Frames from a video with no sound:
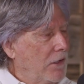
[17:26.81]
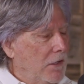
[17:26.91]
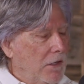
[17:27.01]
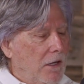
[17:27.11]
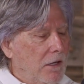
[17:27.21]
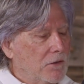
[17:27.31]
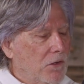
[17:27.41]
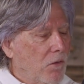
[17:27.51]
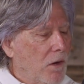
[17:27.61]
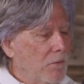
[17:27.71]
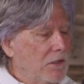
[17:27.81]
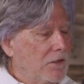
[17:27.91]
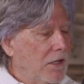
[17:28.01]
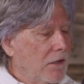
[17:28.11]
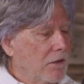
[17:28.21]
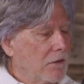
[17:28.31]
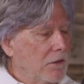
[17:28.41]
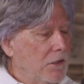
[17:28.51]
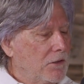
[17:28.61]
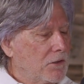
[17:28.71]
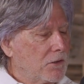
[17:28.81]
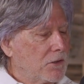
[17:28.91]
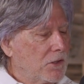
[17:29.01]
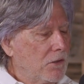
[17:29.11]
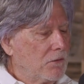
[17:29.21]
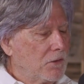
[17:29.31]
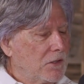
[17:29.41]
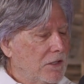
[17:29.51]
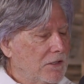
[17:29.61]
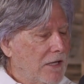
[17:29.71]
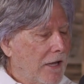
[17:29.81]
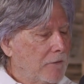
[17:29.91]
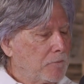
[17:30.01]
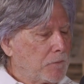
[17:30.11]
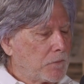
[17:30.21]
And so what I'm going to tell these students is that,